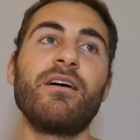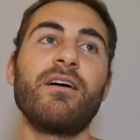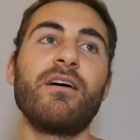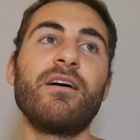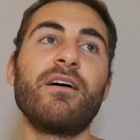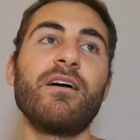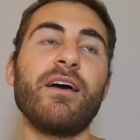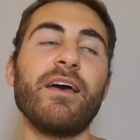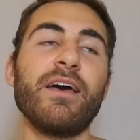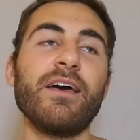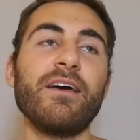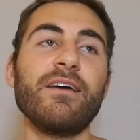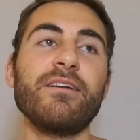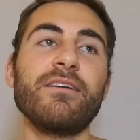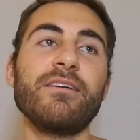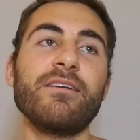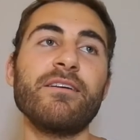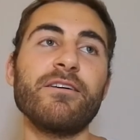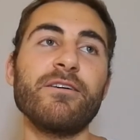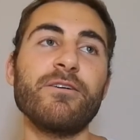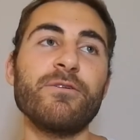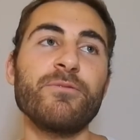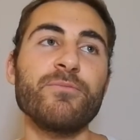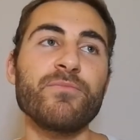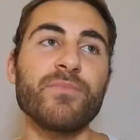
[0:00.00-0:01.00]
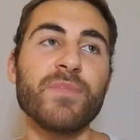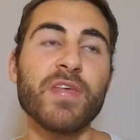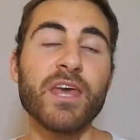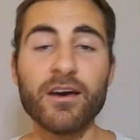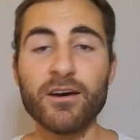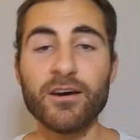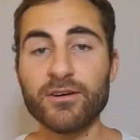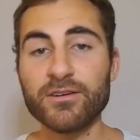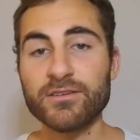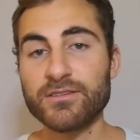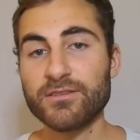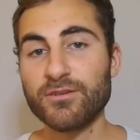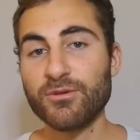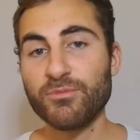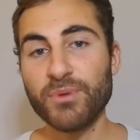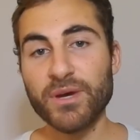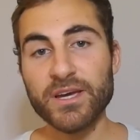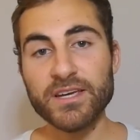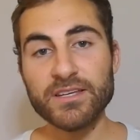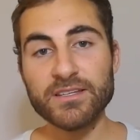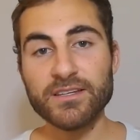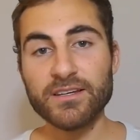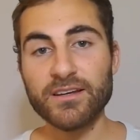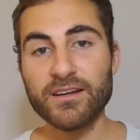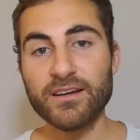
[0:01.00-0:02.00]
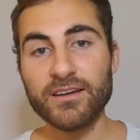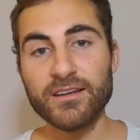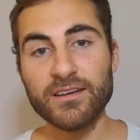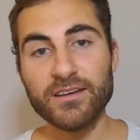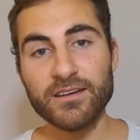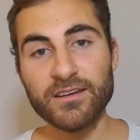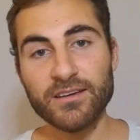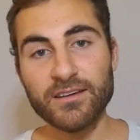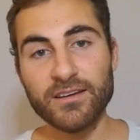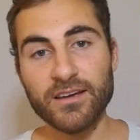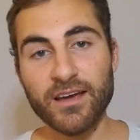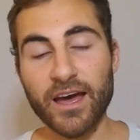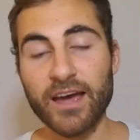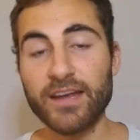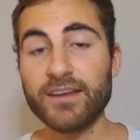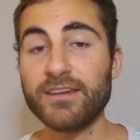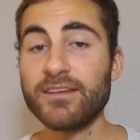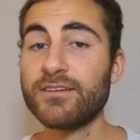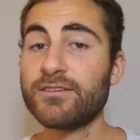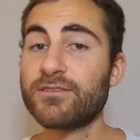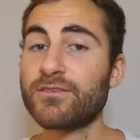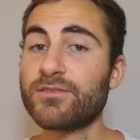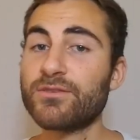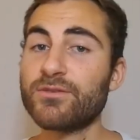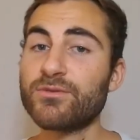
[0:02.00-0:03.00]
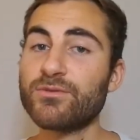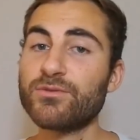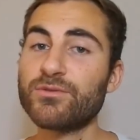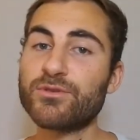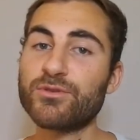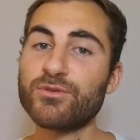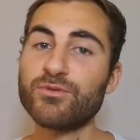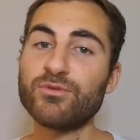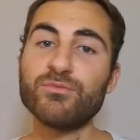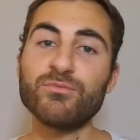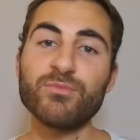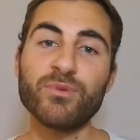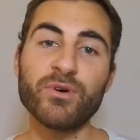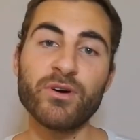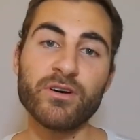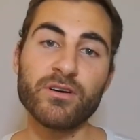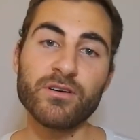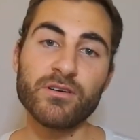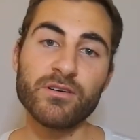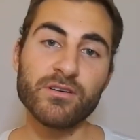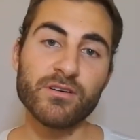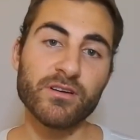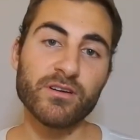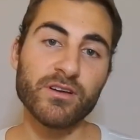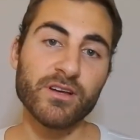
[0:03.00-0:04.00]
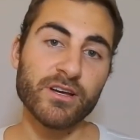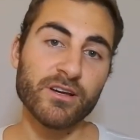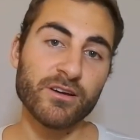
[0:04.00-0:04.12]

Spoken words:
And so basically I need to do two more